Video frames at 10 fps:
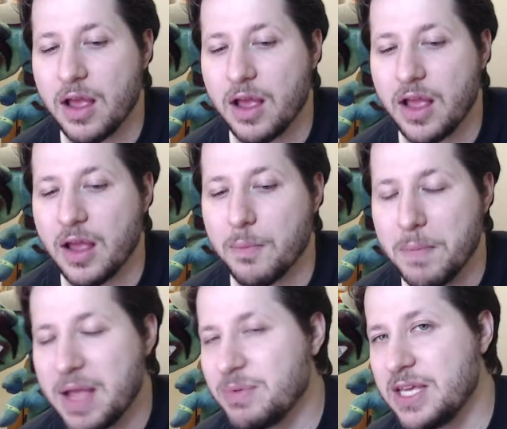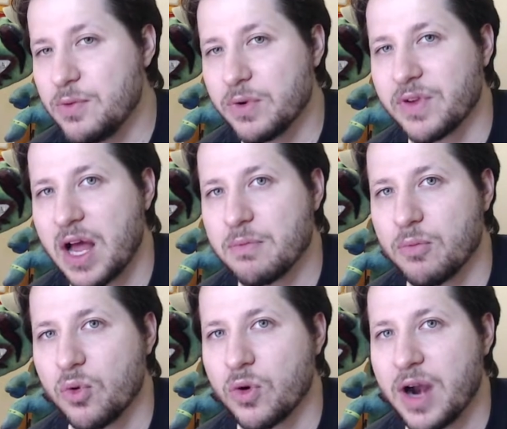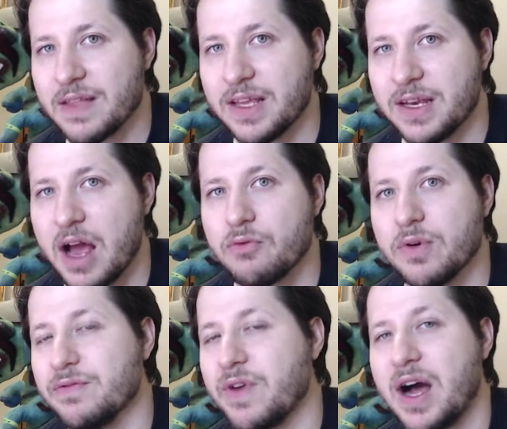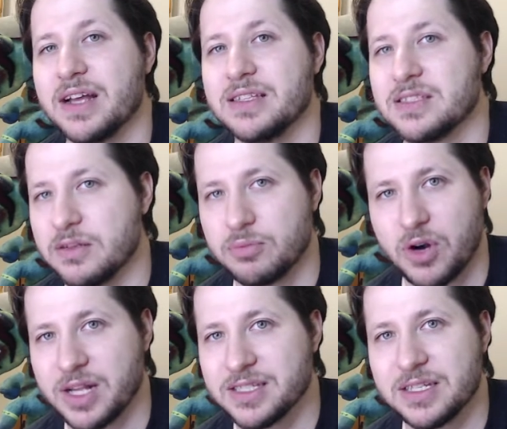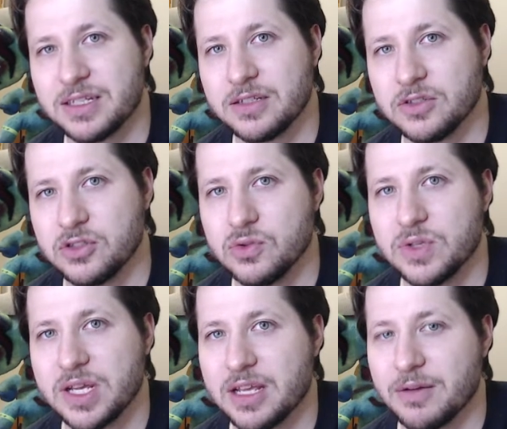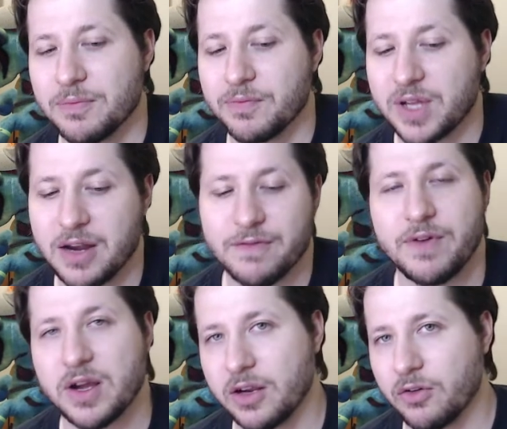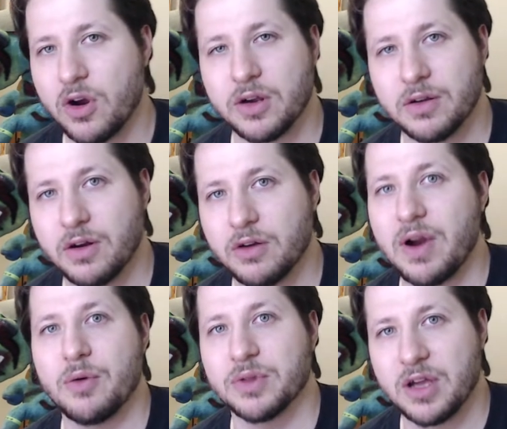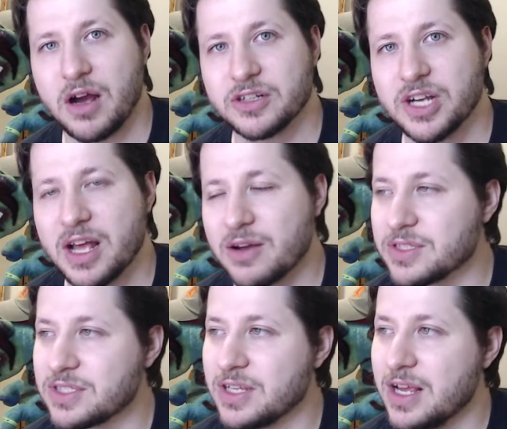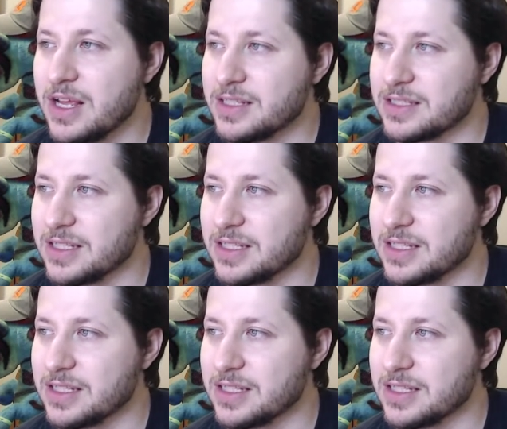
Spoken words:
Maybe he would have gotten more had they not revised the pricing due to him kind of fucking around with the auction house, since